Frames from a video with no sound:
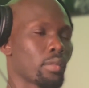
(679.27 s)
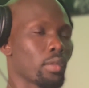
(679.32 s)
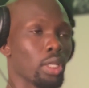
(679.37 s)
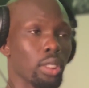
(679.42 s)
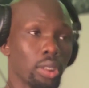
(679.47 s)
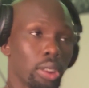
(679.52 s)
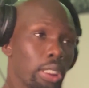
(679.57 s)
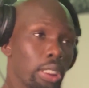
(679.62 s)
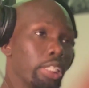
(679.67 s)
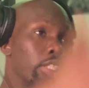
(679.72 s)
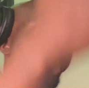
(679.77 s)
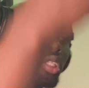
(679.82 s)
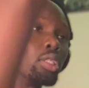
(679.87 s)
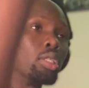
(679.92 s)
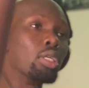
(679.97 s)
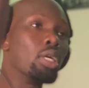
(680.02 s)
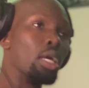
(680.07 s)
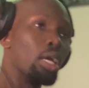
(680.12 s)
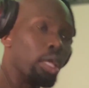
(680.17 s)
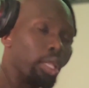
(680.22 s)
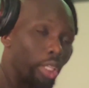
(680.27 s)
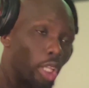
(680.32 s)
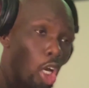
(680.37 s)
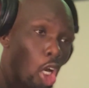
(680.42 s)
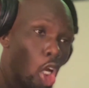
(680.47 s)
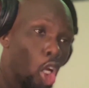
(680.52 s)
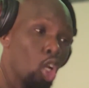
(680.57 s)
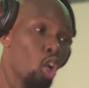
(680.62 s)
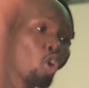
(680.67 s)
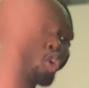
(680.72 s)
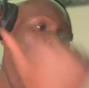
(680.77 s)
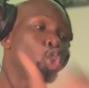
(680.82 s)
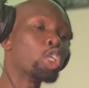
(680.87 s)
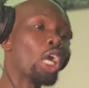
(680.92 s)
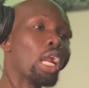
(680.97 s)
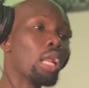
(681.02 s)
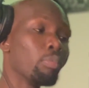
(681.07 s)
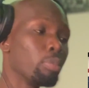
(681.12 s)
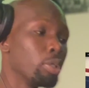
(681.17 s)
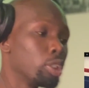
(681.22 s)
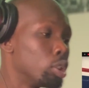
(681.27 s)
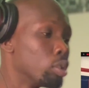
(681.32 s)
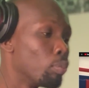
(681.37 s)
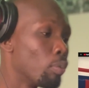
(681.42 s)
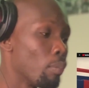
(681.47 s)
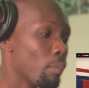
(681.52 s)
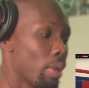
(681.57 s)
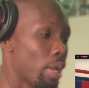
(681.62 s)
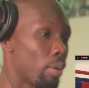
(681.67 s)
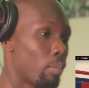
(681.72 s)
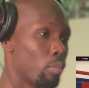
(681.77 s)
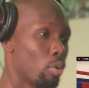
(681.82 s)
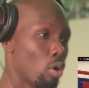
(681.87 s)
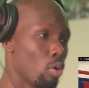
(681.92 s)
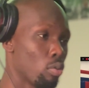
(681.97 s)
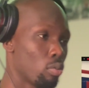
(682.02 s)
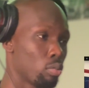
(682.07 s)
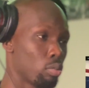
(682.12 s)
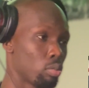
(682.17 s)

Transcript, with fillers: See, there he goes trying to be Superman, bro.